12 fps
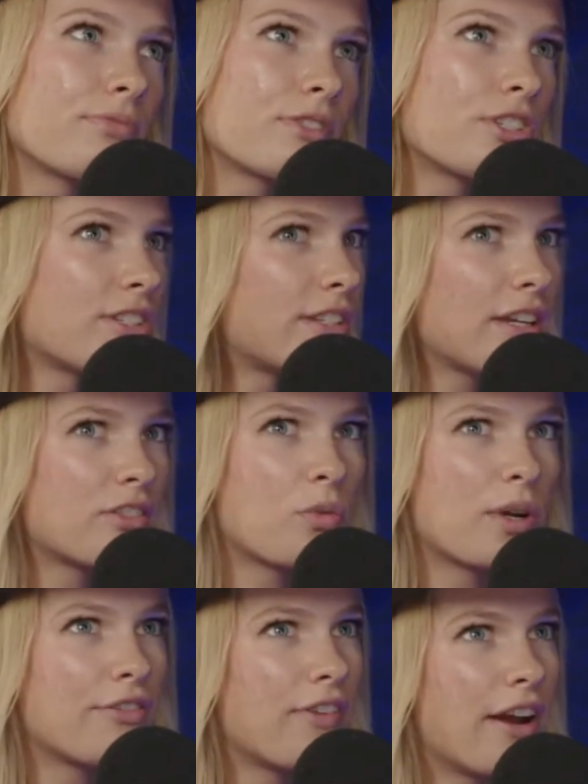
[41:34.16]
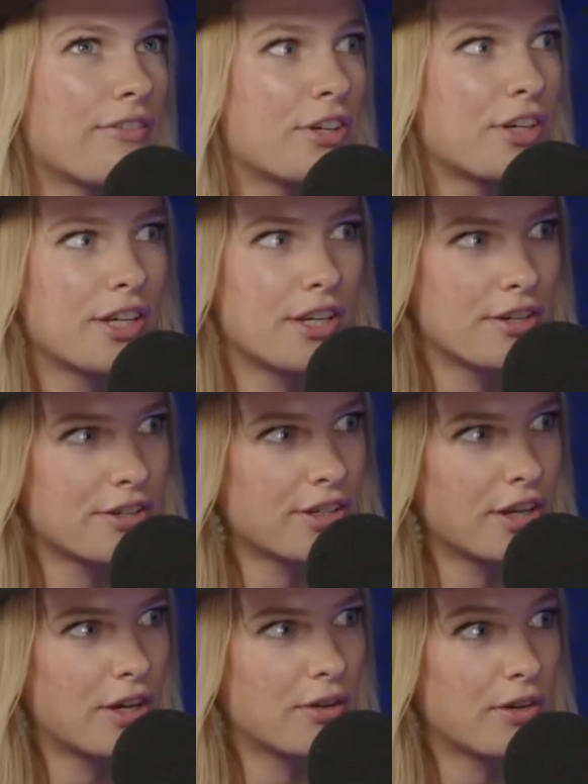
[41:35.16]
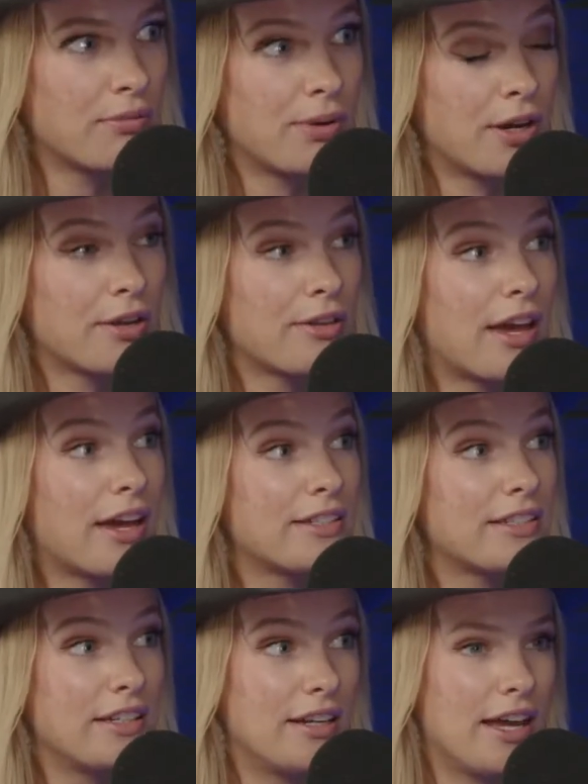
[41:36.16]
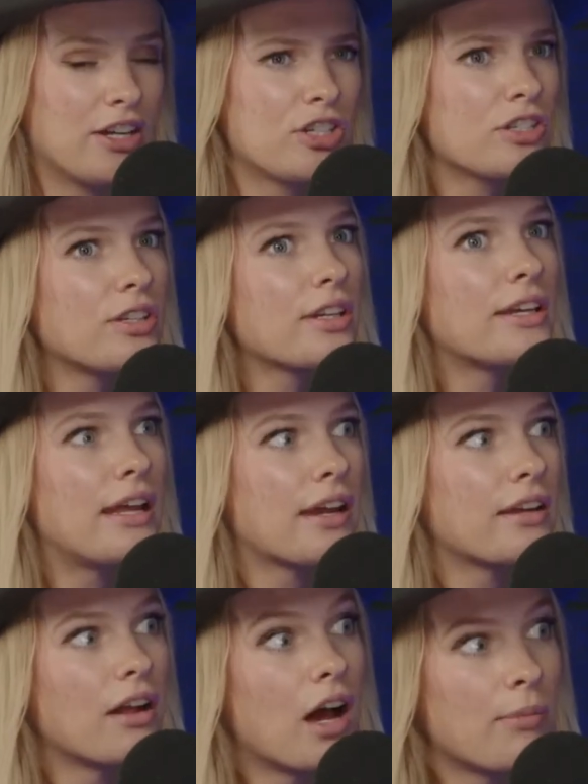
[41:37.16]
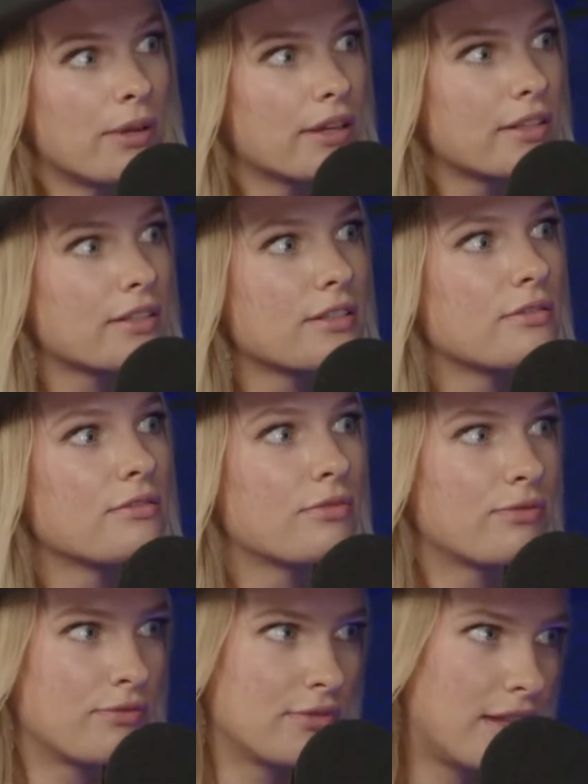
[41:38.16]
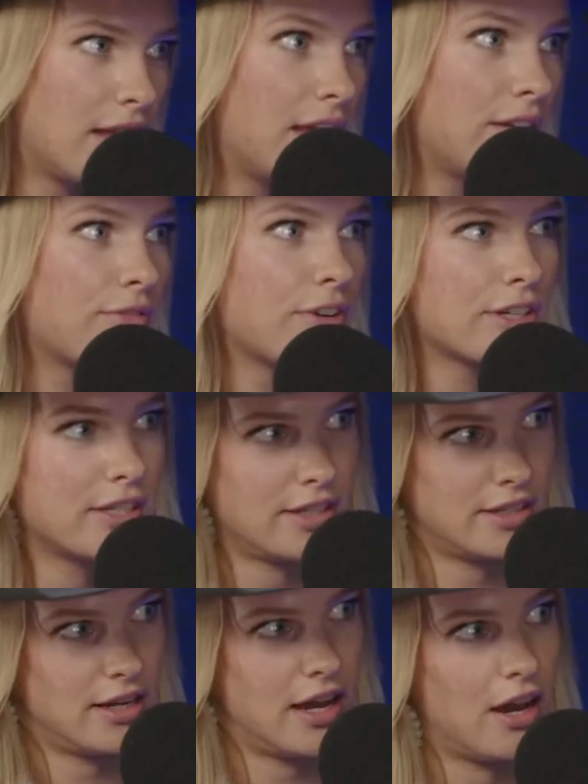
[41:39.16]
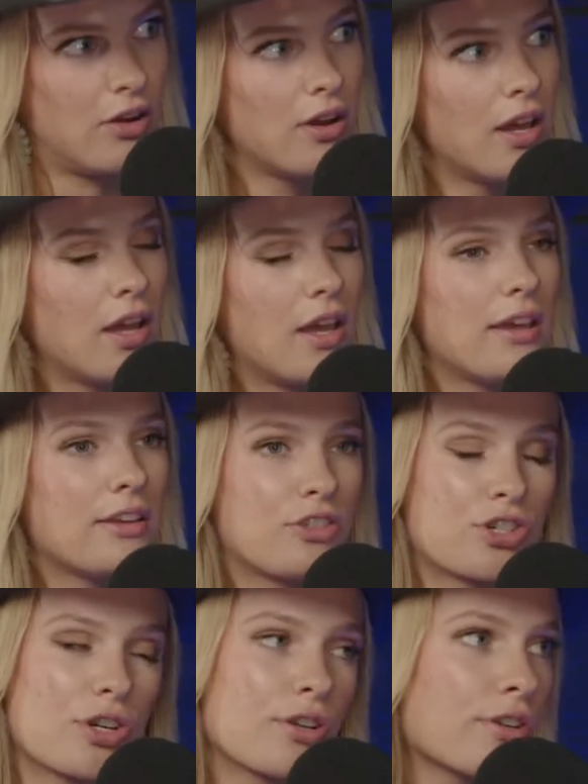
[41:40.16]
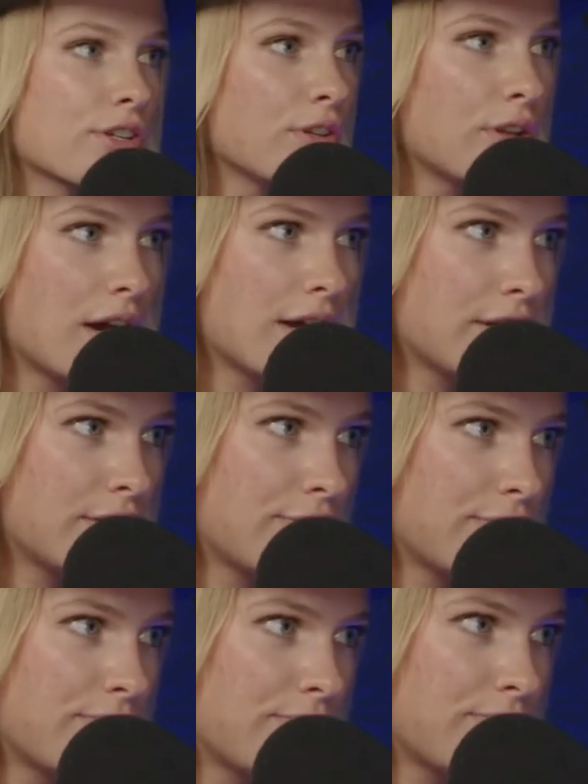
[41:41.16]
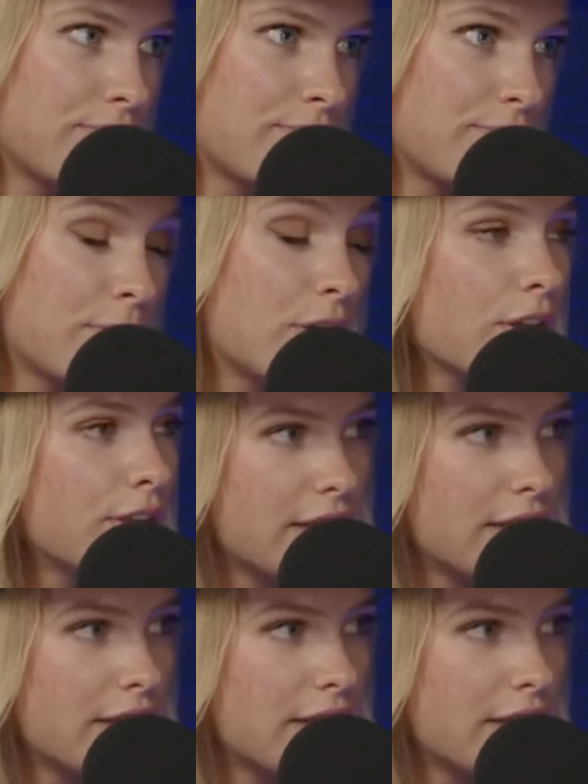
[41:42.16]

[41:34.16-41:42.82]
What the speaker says: Just take 25, 30 years ago, compare that to today. Just look at economics then versus now. Sure, there's a lot of good